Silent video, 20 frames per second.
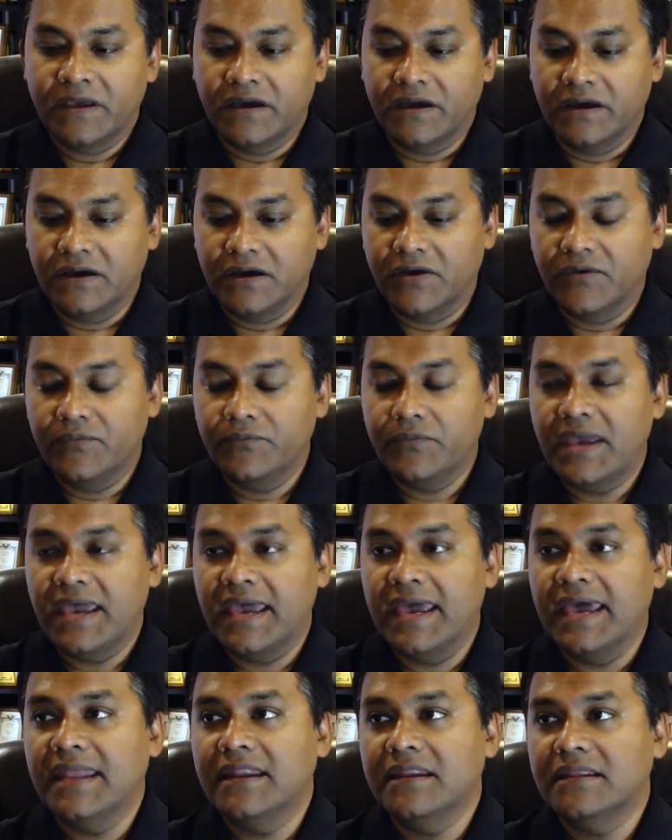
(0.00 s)
Um,
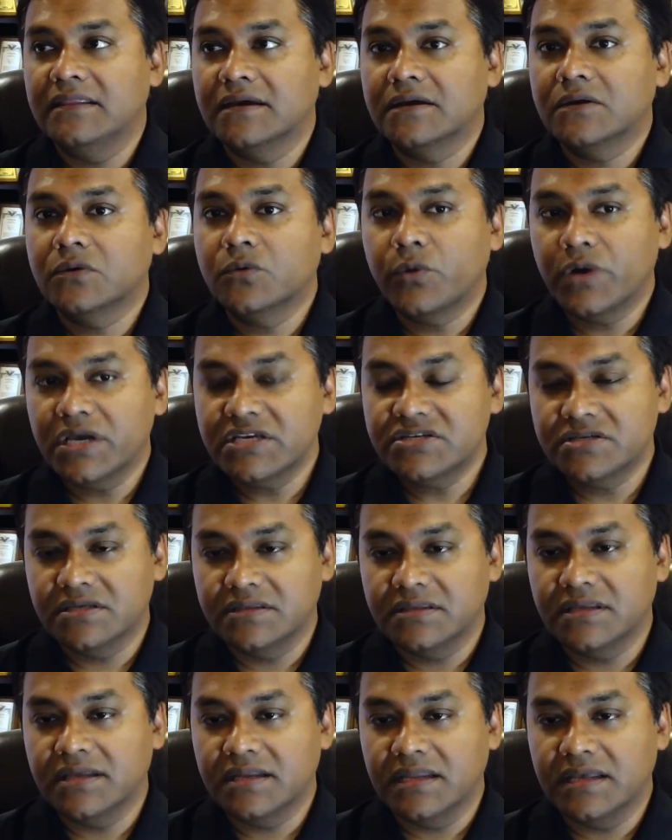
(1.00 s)
and the
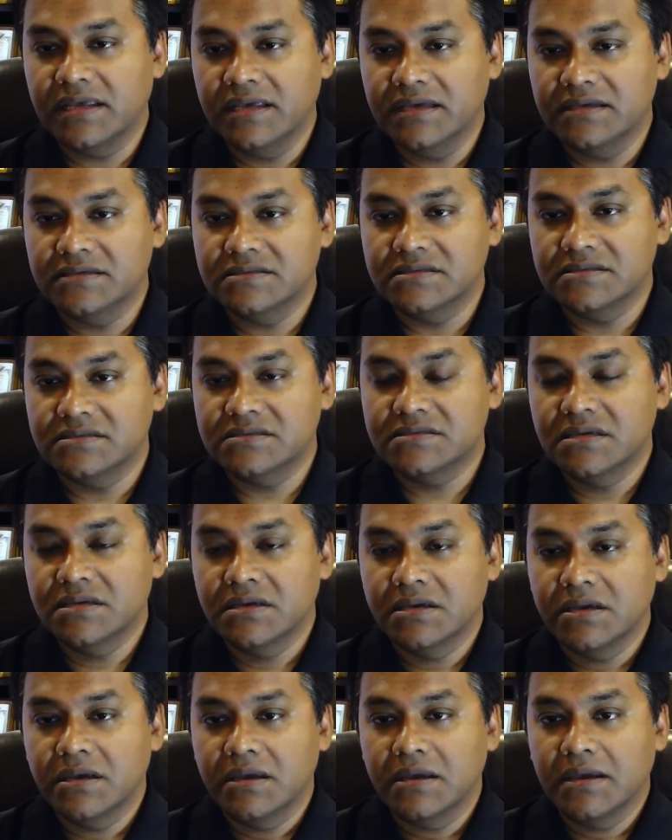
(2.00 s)
question then is,
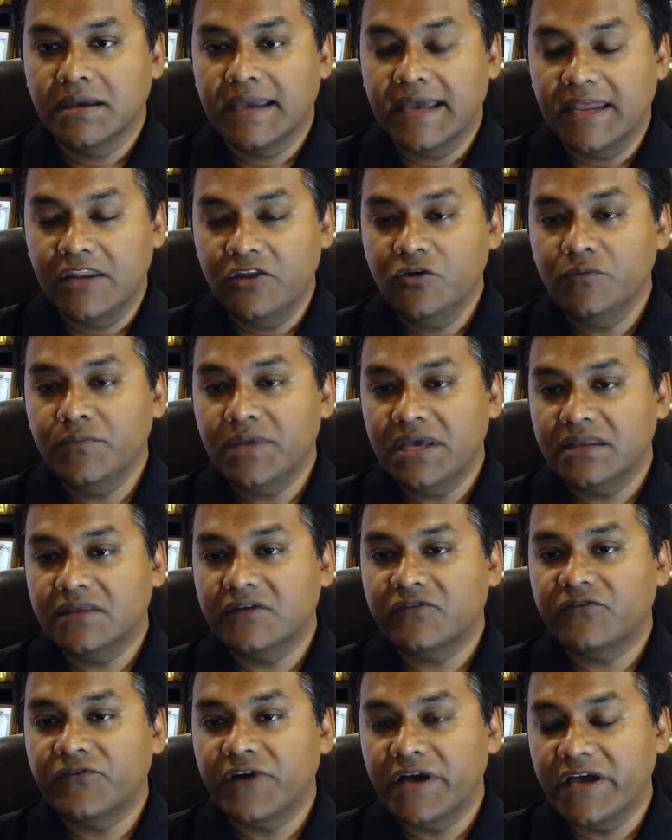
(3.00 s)
is can you
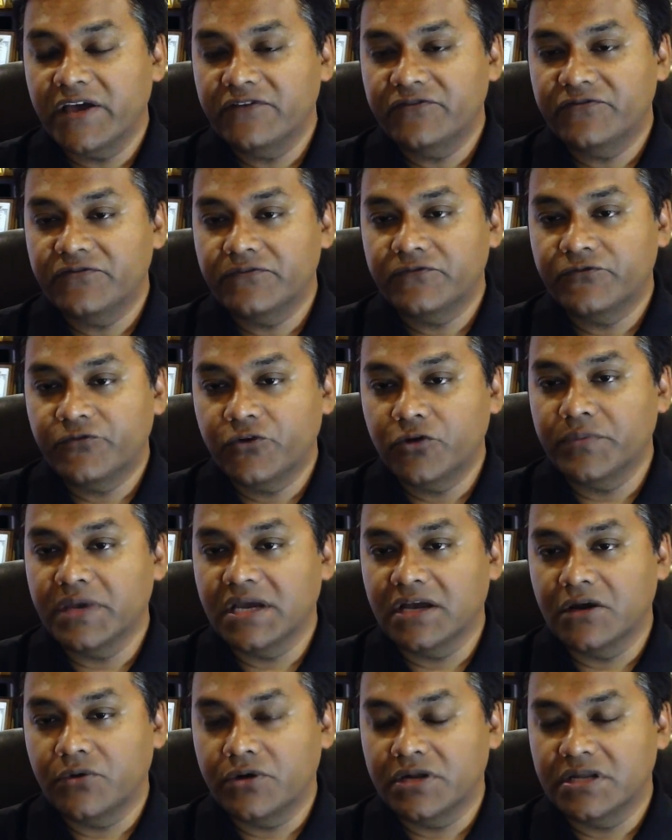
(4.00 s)
make the five, 4
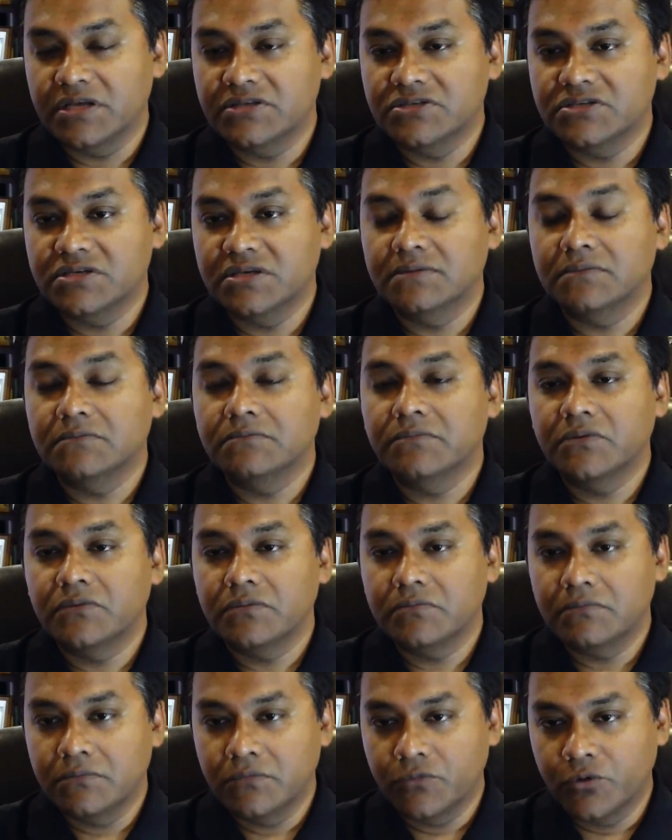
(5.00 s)
megawatt engine
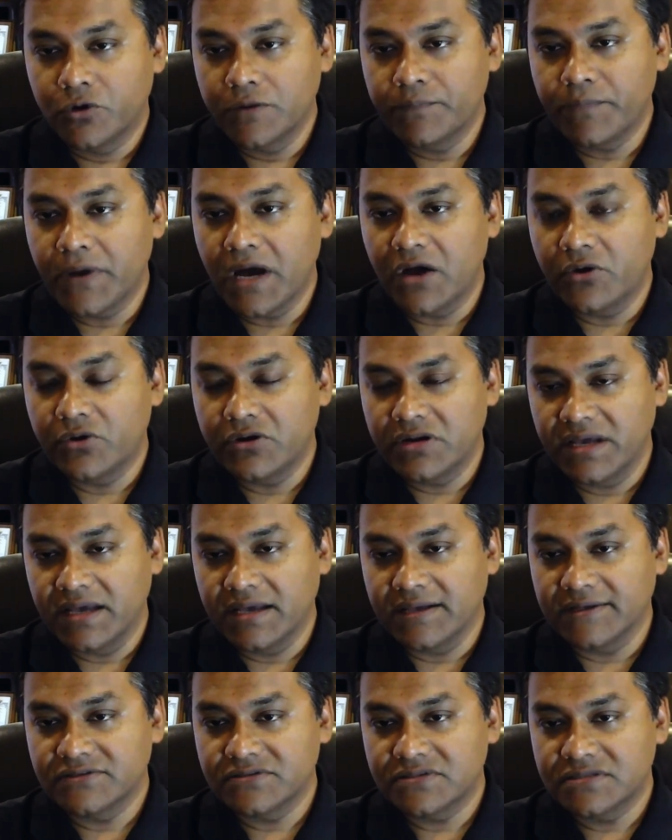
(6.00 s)
more power
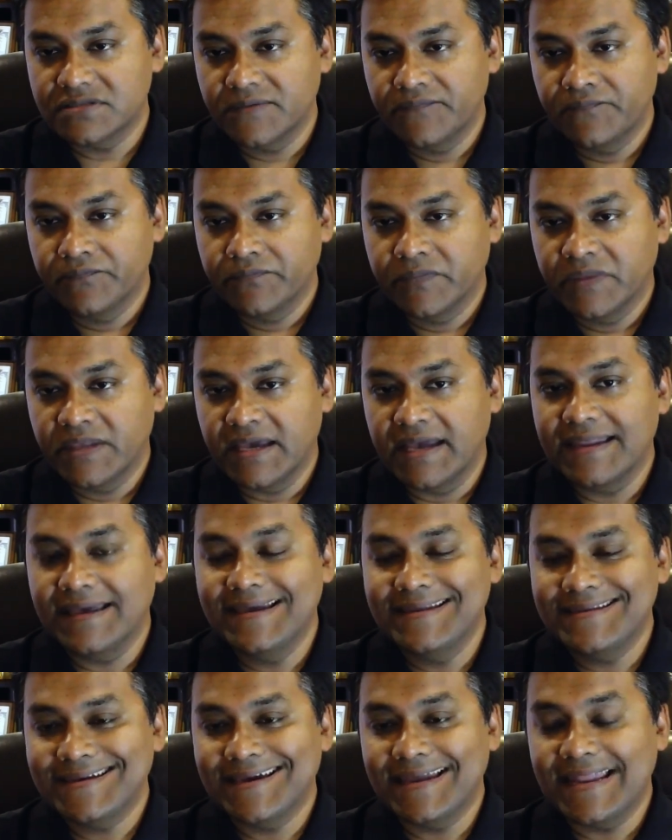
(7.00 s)
dense
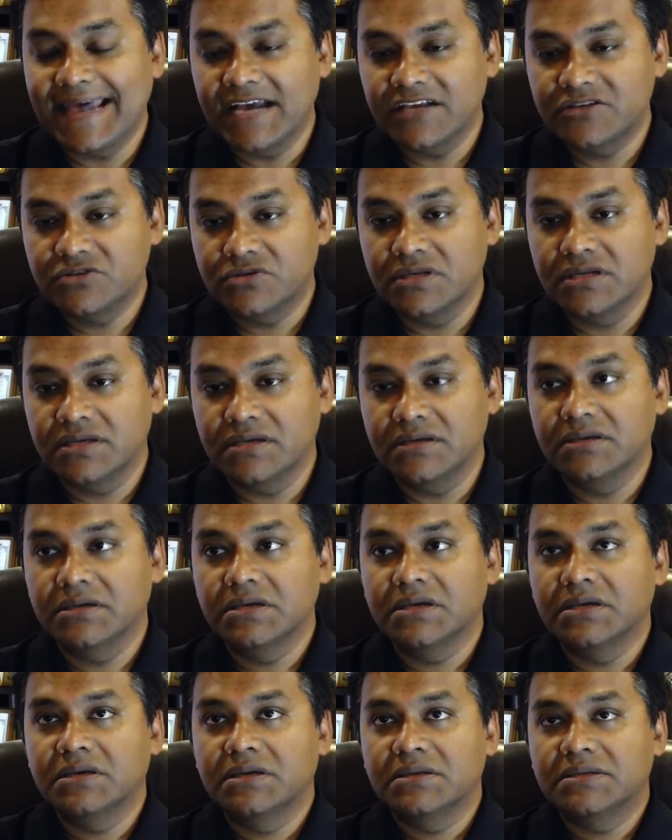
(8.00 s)
that it can
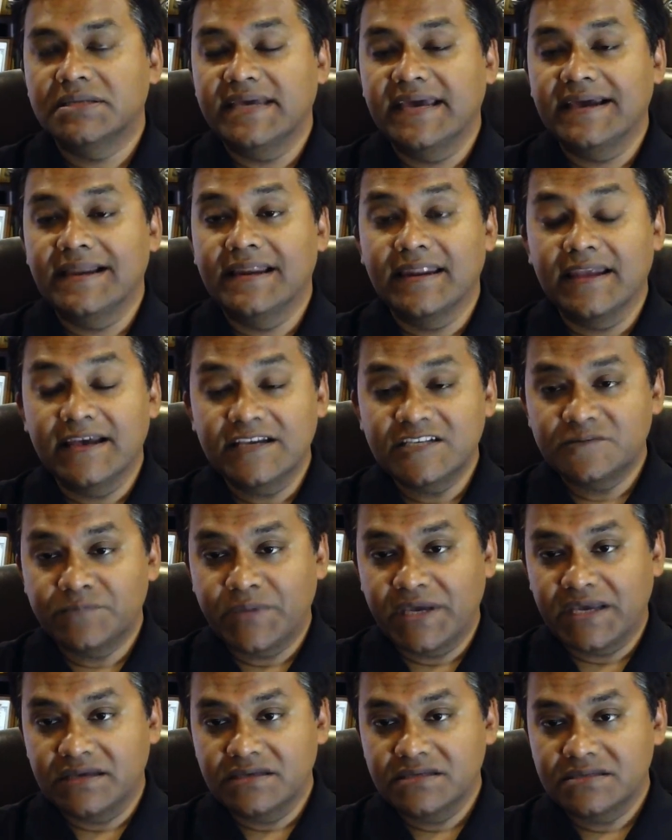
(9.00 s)
actually take
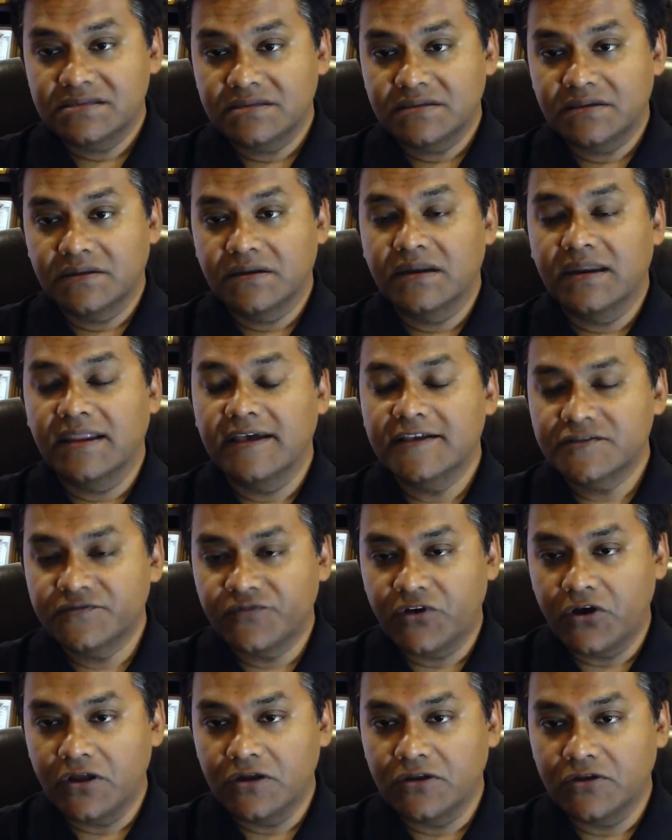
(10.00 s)
less space,
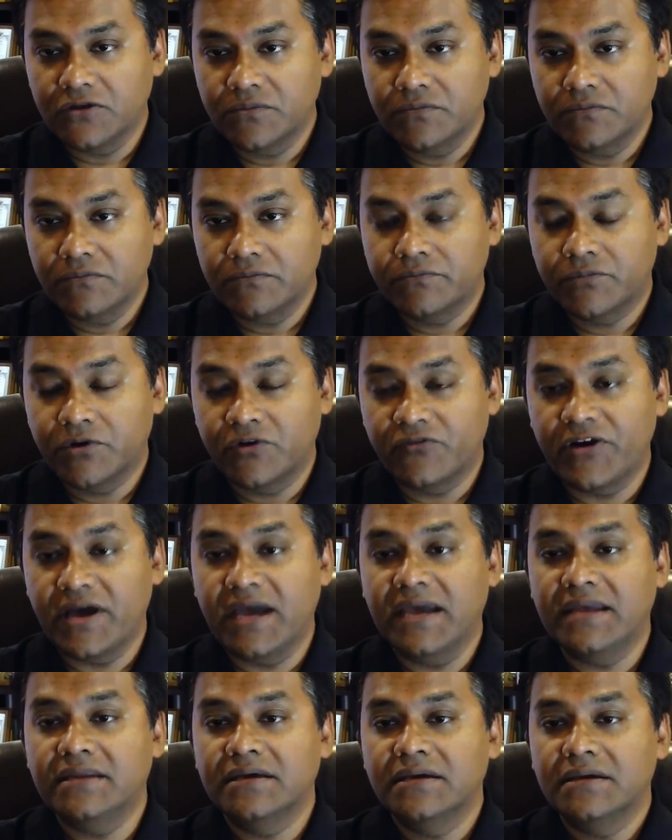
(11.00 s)
less volume,
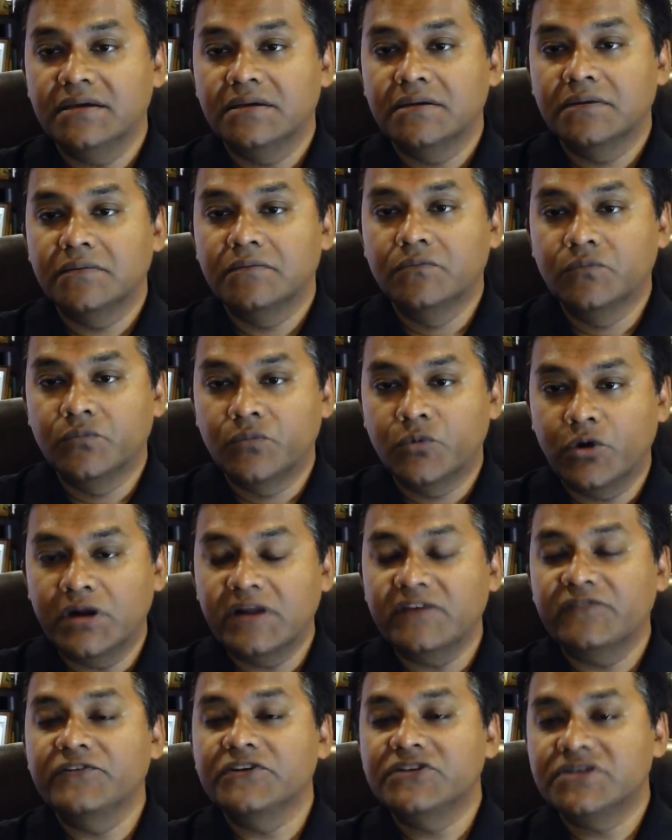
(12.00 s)
provide
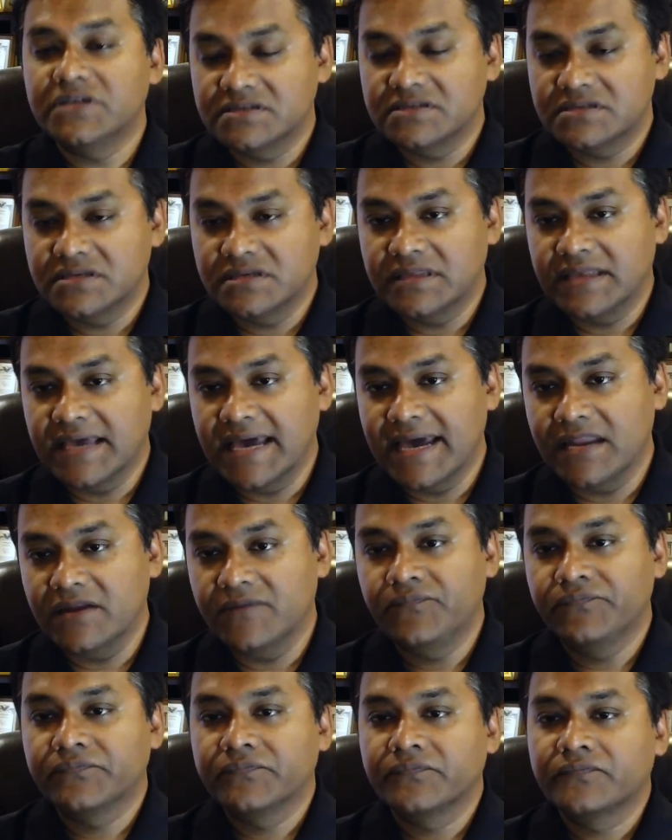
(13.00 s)
more efficiency
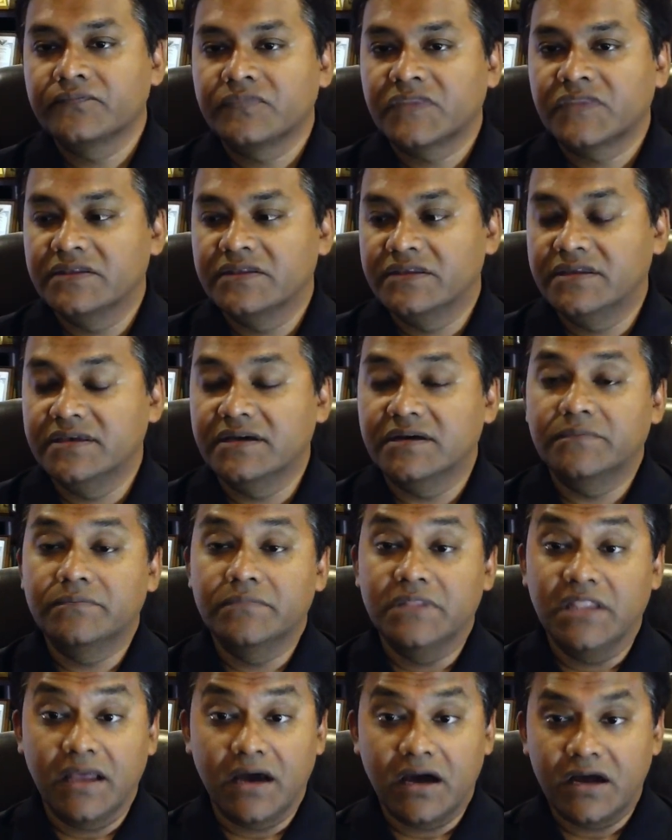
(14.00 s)
than
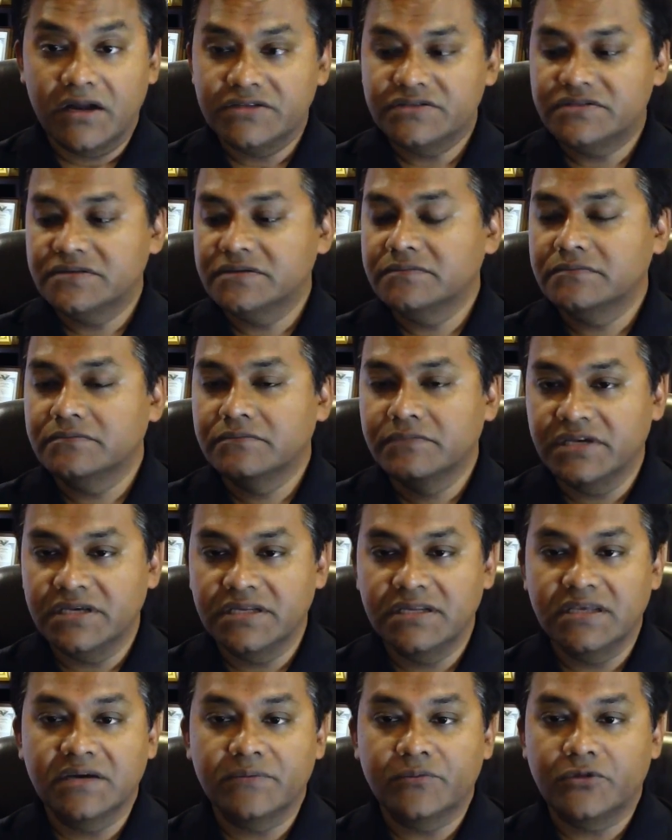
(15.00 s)
the large,
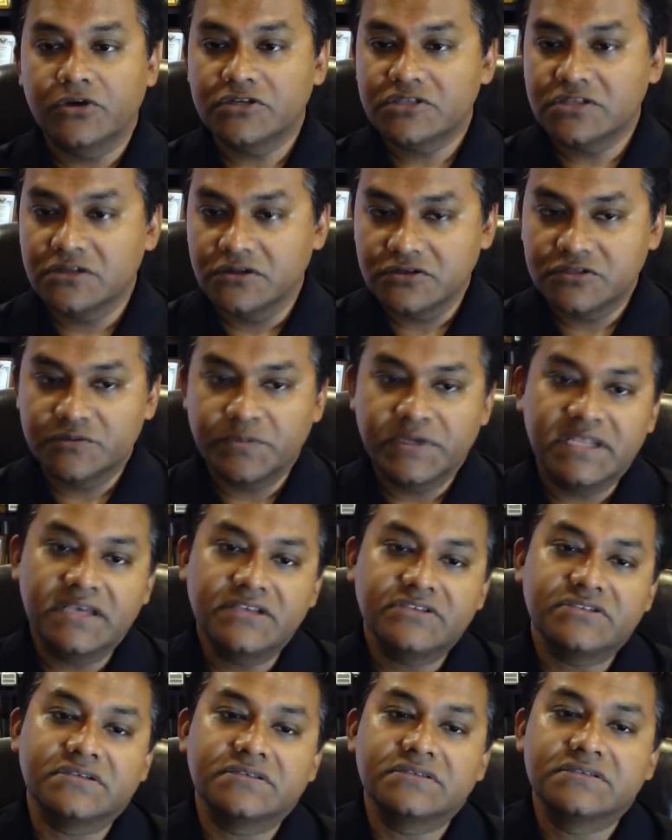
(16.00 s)
medium, or slow
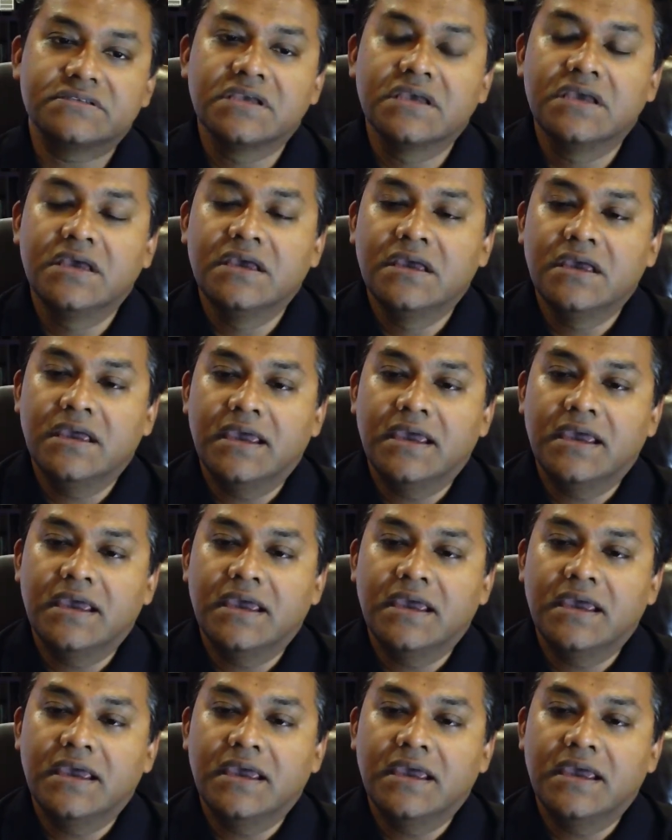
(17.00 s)
speed engines?